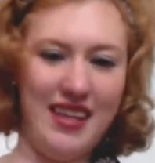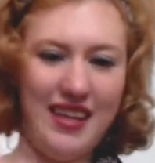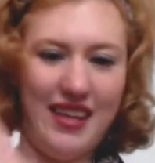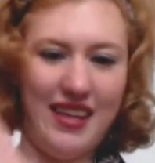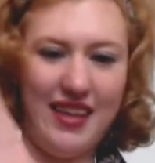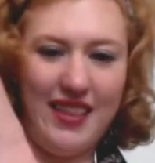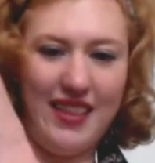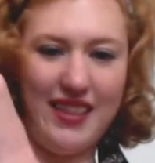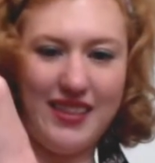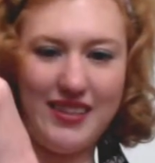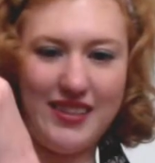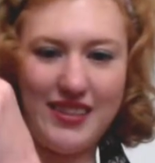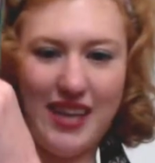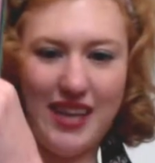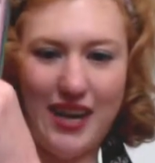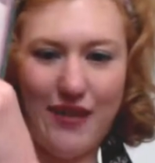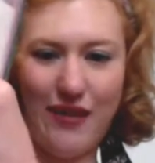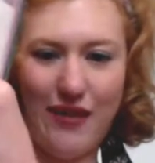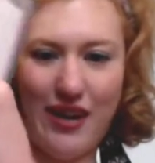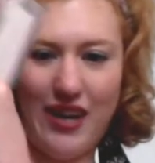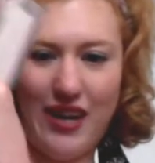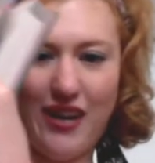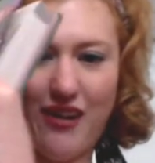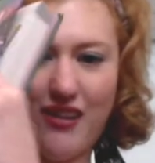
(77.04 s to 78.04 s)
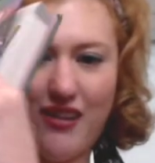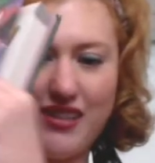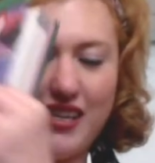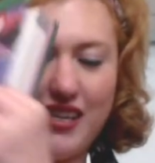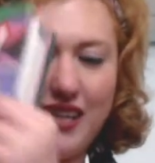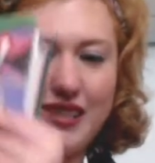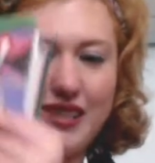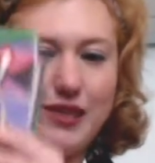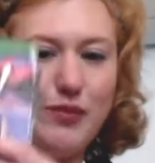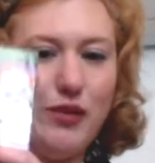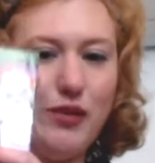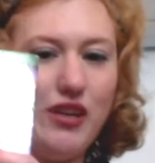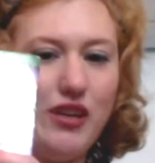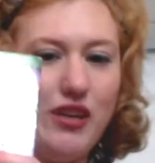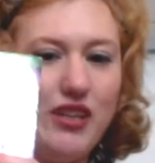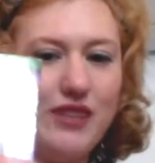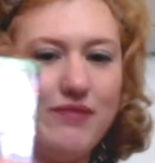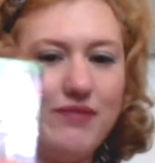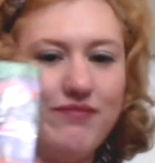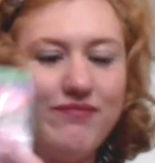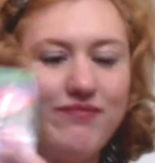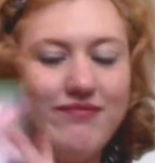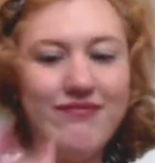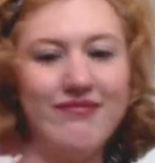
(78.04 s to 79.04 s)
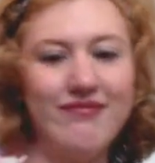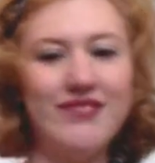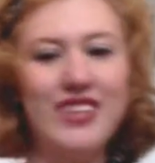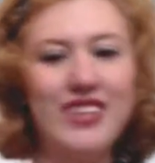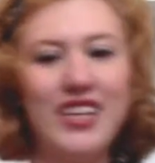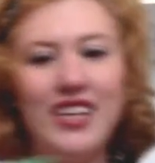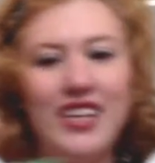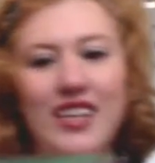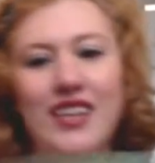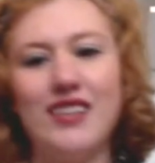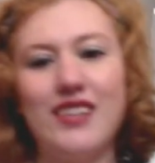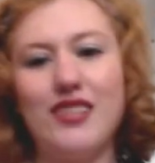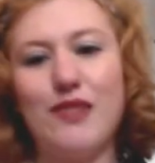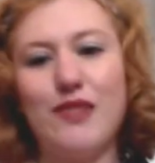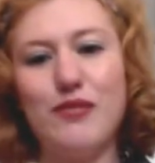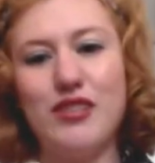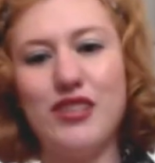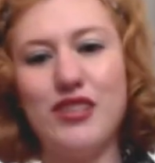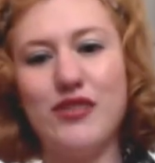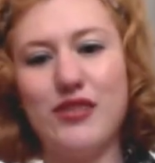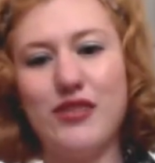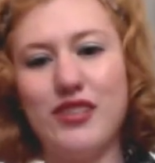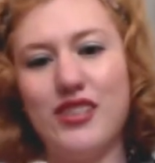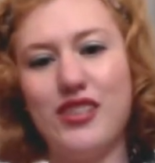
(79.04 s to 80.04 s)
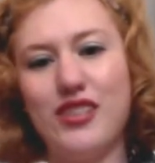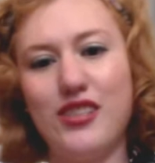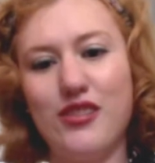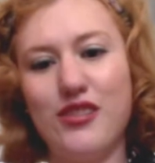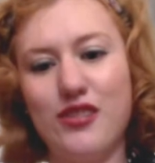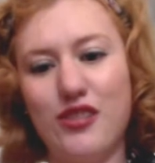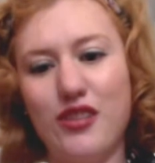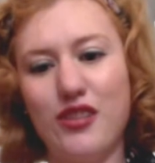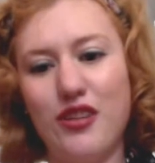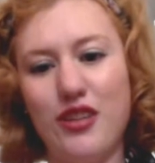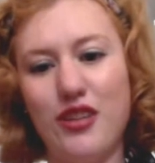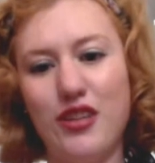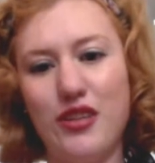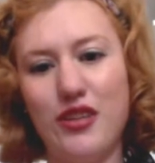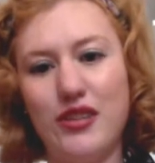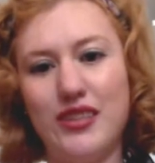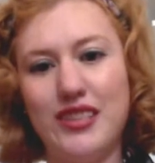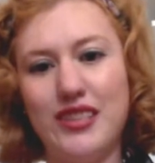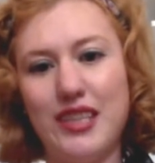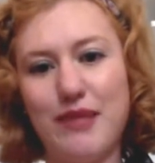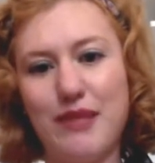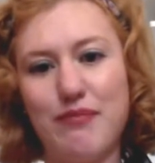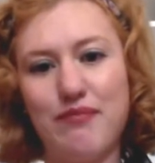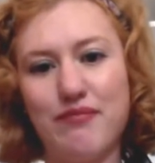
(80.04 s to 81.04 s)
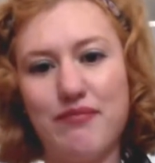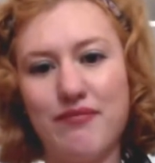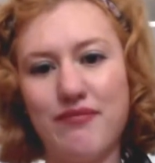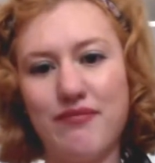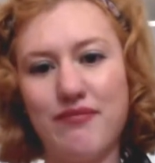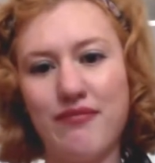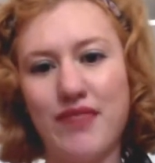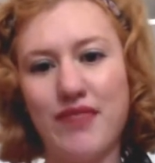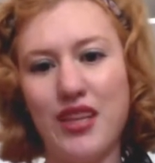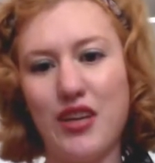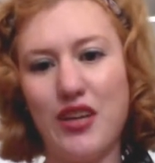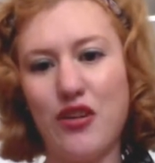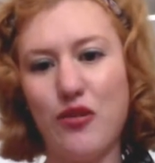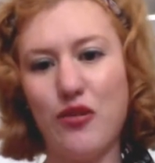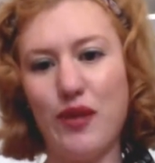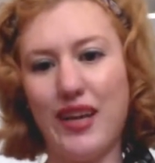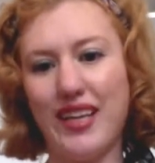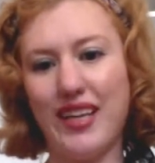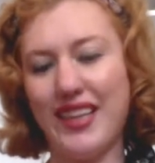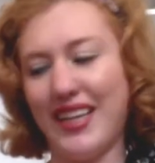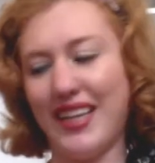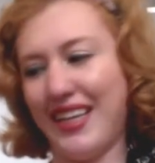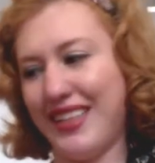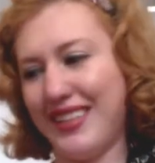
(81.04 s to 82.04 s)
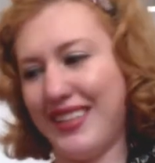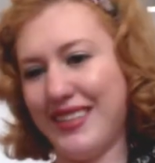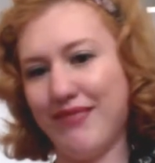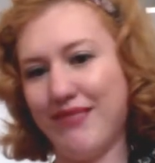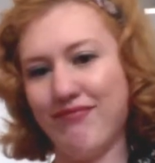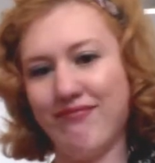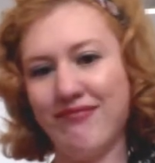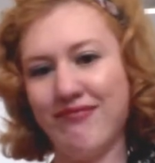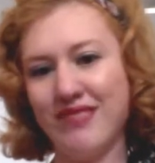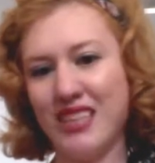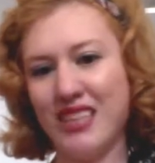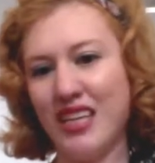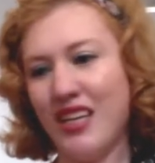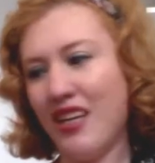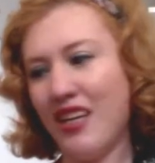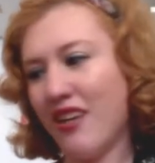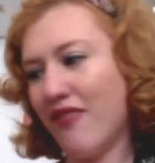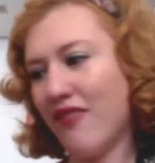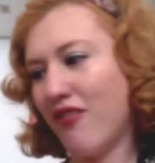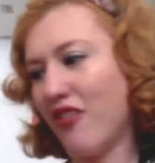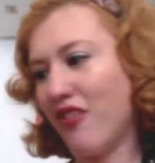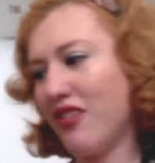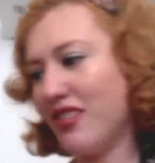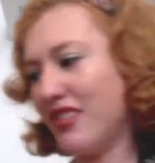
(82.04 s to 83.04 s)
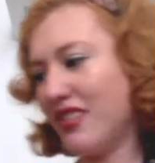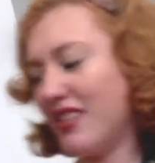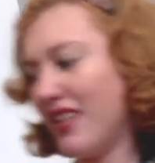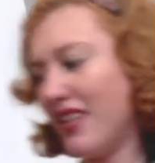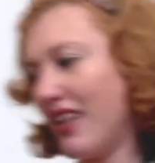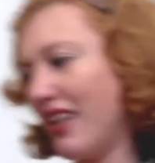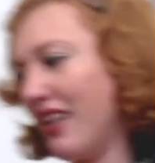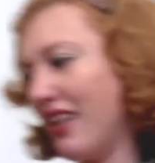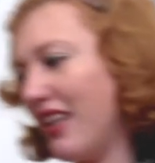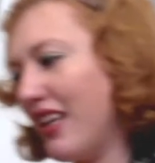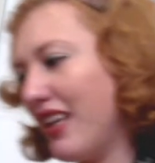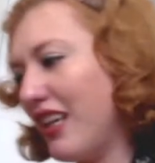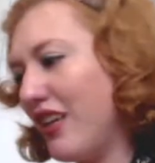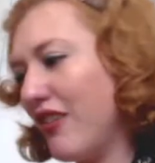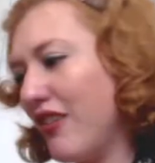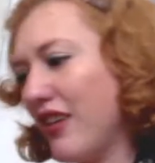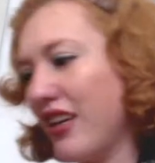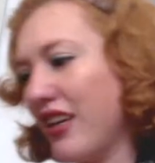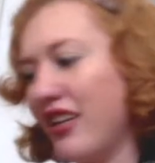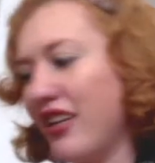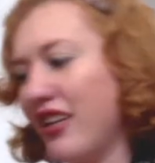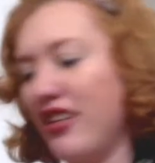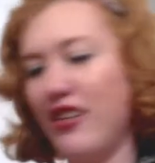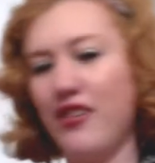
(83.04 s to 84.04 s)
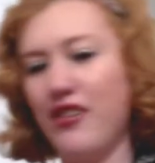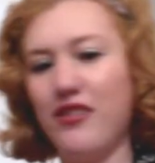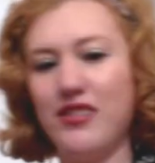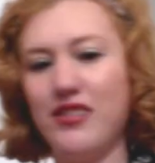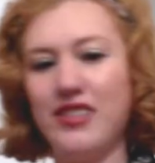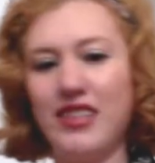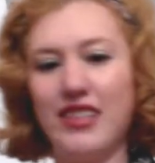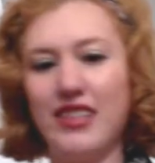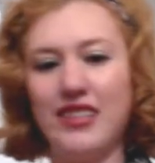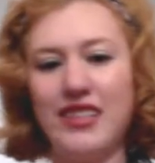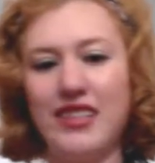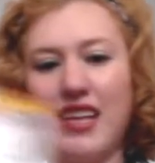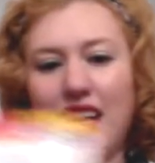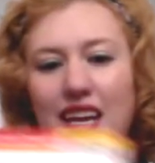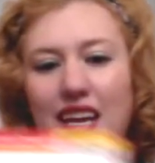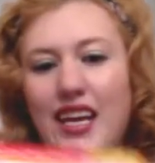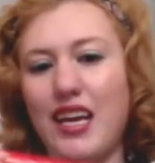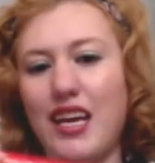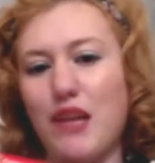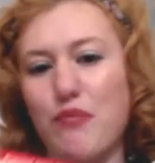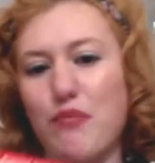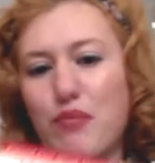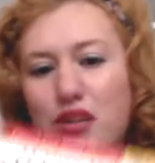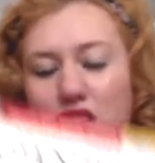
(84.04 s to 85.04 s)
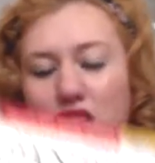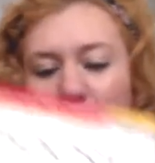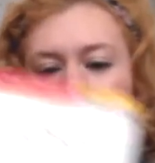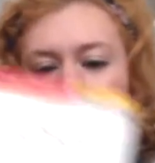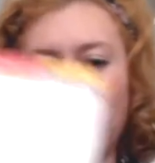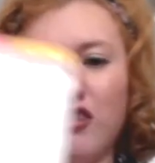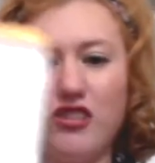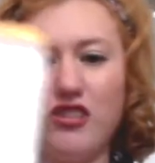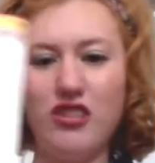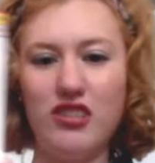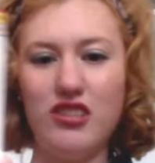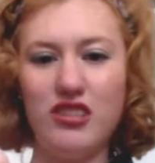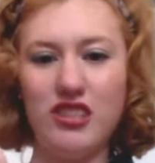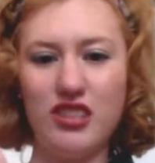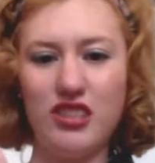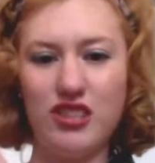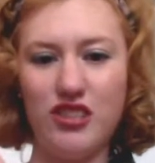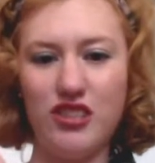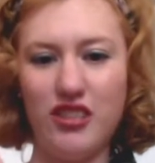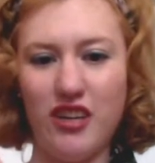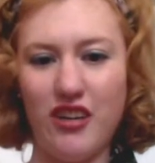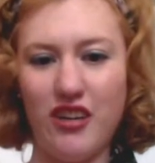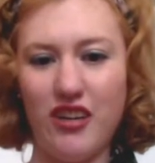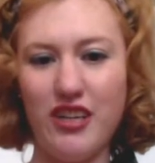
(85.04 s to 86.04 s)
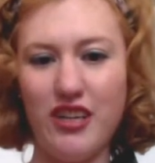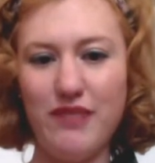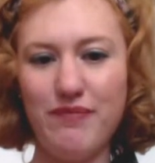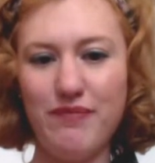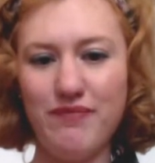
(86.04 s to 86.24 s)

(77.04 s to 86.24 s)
this guy right here, textbook. So I'm just going to show you some quick things. First thing you can use is a picture and dictionary.